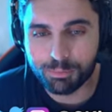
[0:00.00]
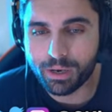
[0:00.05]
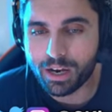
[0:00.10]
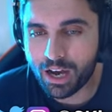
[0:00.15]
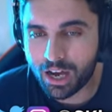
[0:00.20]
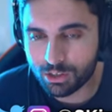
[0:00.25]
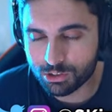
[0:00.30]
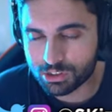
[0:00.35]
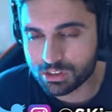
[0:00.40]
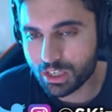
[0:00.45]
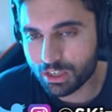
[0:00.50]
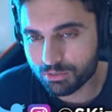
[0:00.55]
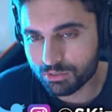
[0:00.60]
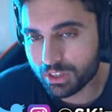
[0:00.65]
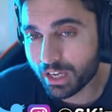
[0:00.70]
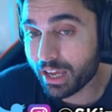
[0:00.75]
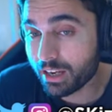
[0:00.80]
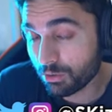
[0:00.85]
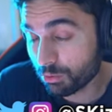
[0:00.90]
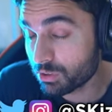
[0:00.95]
but outside of
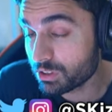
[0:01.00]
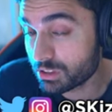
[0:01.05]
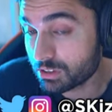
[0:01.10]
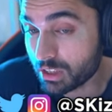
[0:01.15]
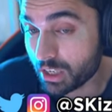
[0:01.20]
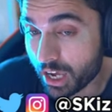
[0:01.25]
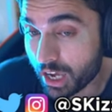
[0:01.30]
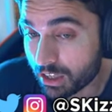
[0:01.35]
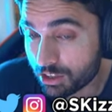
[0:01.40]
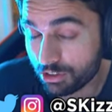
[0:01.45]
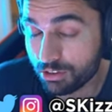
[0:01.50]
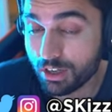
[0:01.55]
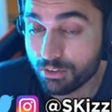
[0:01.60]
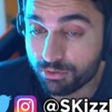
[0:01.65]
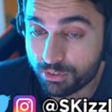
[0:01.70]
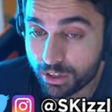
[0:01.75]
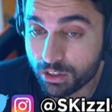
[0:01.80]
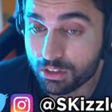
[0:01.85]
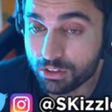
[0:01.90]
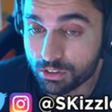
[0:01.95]
that, it was actually a
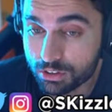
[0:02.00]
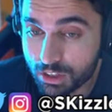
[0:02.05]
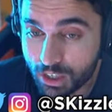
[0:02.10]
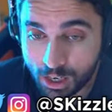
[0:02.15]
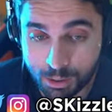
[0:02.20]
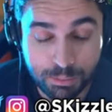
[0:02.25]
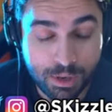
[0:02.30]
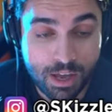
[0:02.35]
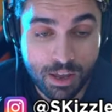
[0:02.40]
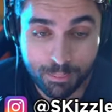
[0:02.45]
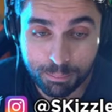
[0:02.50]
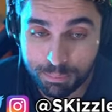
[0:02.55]
very good game.